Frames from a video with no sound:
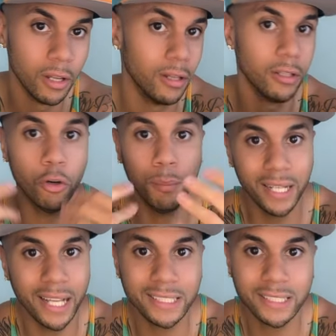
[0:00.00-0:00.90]
You'll be the
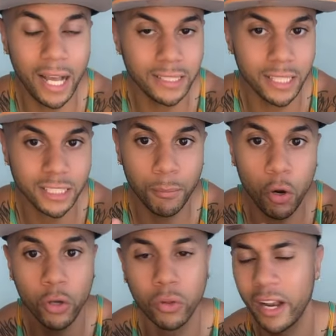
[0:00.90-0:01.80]
next client
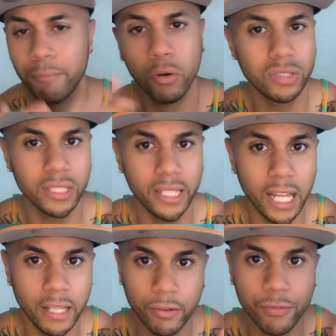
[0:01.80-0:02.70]
testimonial that I posted daily
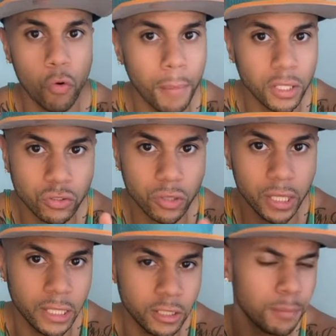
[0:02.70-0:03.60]
for 4 months straight. I
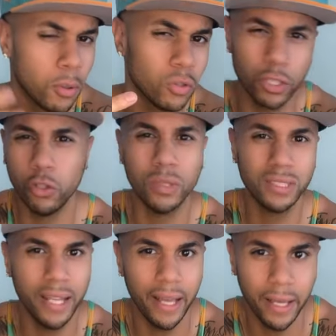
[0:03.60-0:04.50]
just posted a new one
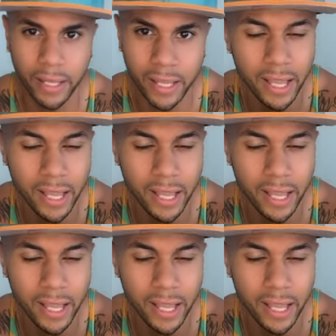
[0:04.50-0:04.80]
today.